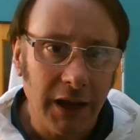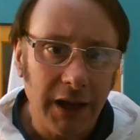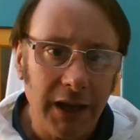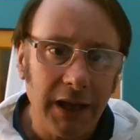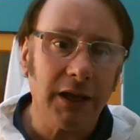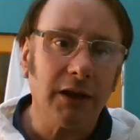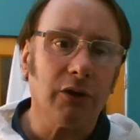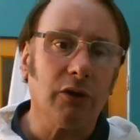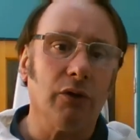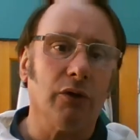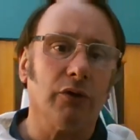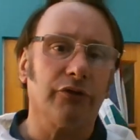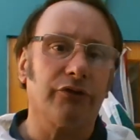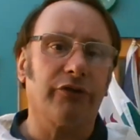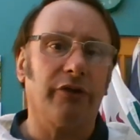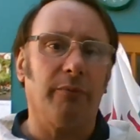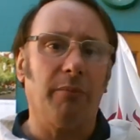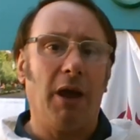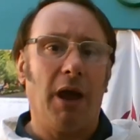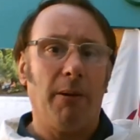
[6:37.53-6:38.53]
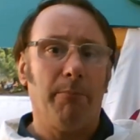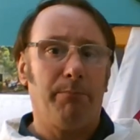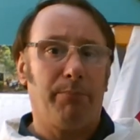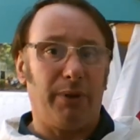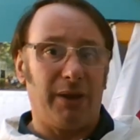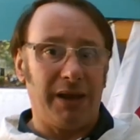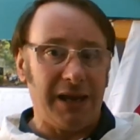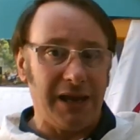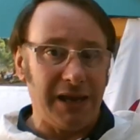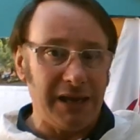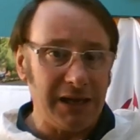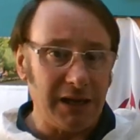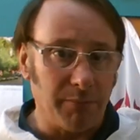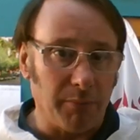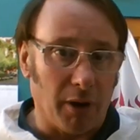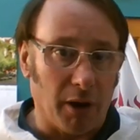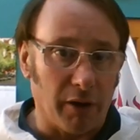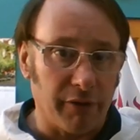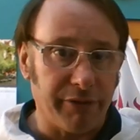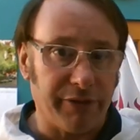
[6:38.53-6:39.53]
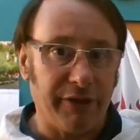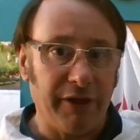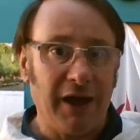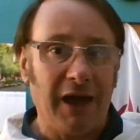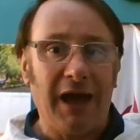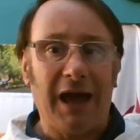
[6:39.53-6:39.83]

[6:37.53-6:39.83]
It calls them Behemoth